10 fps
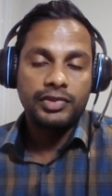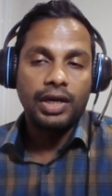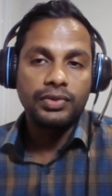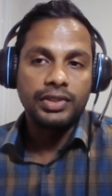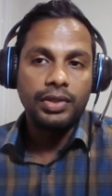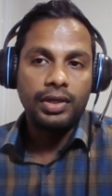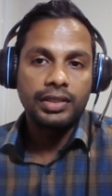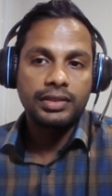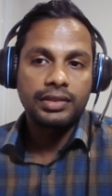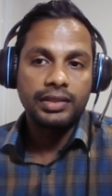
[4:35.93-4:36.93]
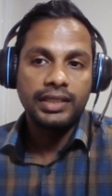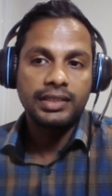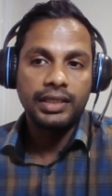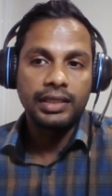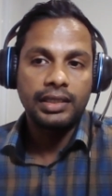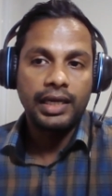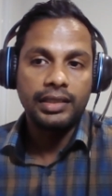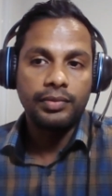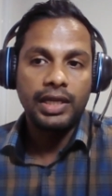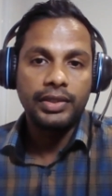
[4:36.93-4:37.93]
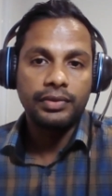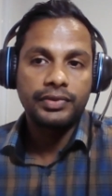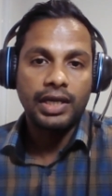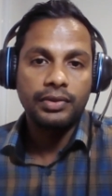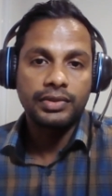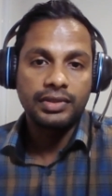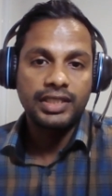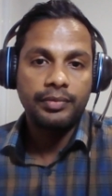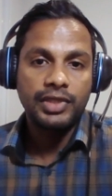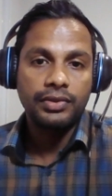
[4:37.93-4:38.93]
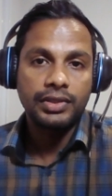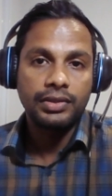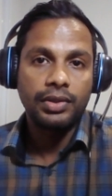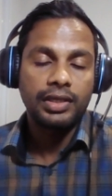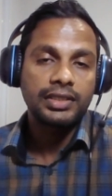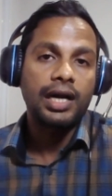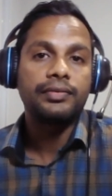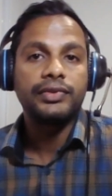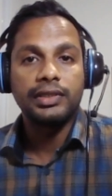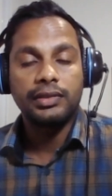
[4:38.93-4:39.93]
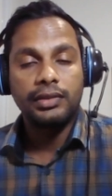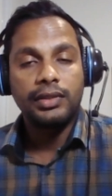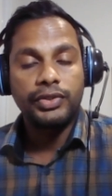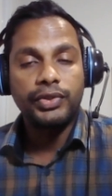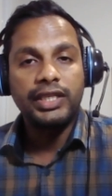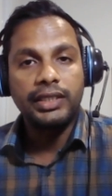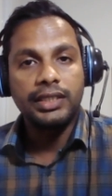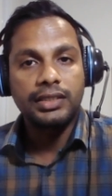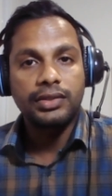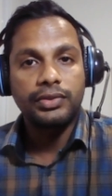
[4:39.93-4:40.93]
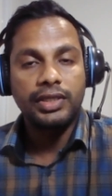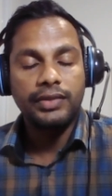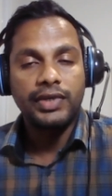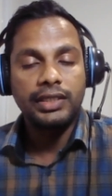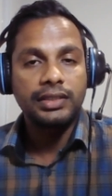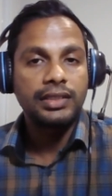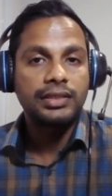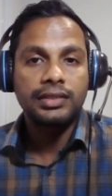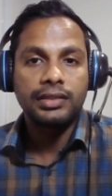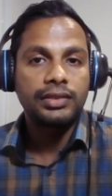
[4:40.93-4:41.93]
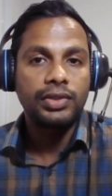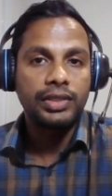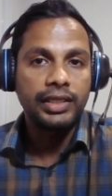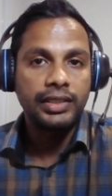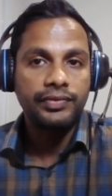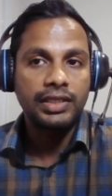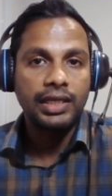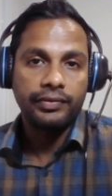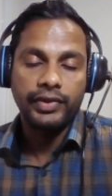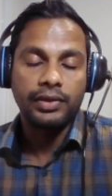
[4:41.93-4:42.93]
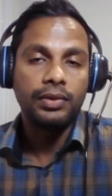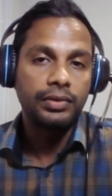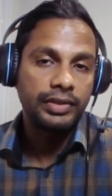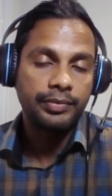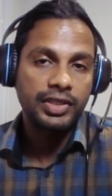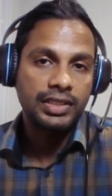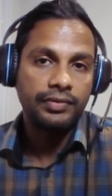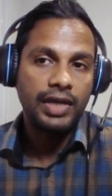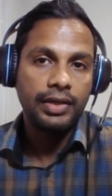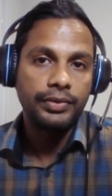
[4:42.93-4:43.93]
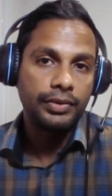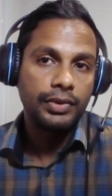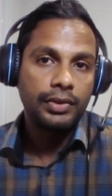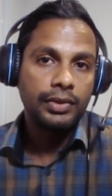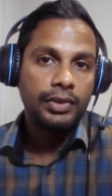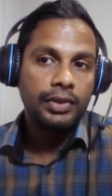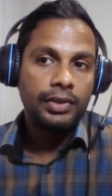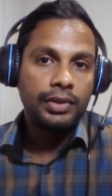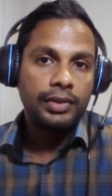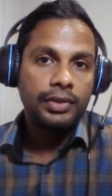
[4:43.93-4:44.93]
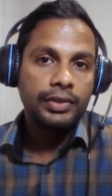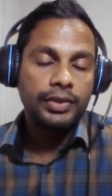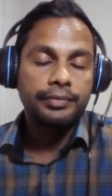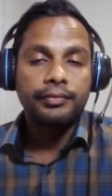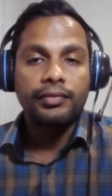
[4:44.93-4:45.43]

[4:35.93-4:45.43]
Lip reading: $1,000 this year and the value of $1,000 after 20 years or 25 years is totally different. That we call net present value. So